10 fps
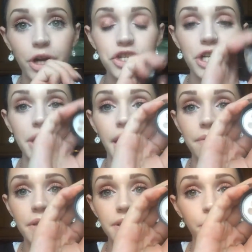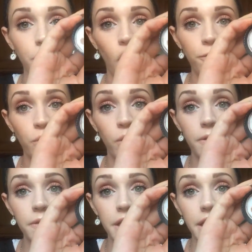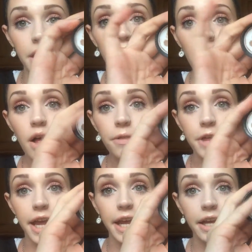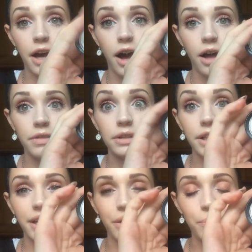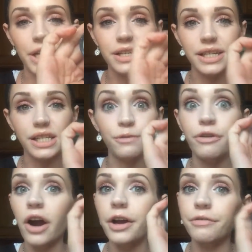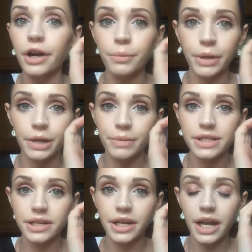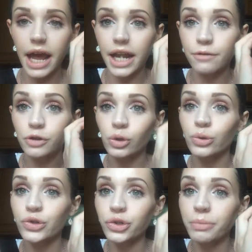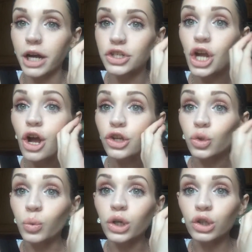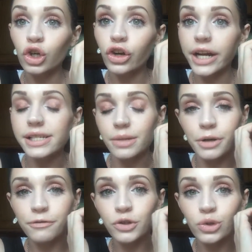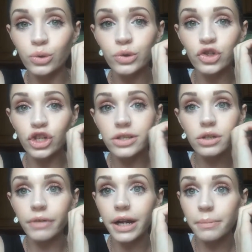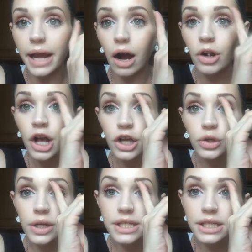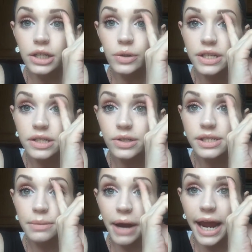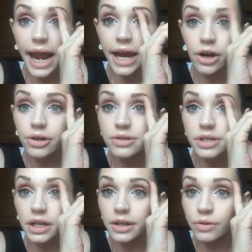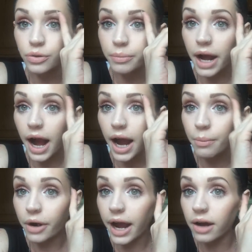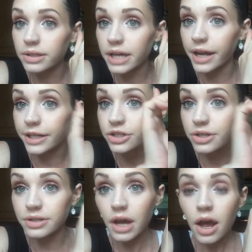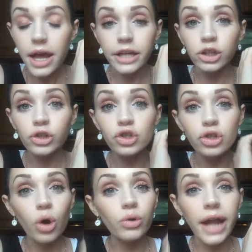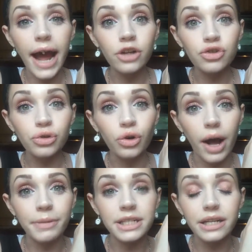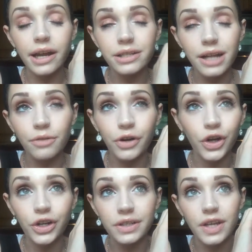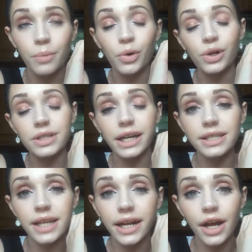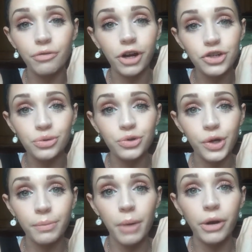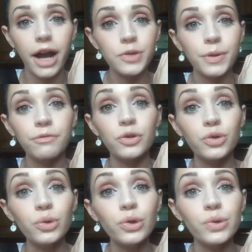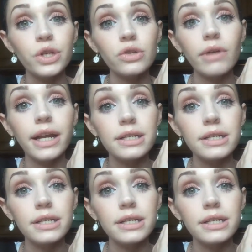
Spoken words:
brush in it, and then dip it off on the thing, the lid, because it's very, very pigmented, and if you use too much, you will look crazy. But if you use just the right amount, you can still see my hairs in through my eyebrows, and it looks so natural. I mean, today is not a very good example because, like I said, I kind of rushed through doing my brows, but if you do use this right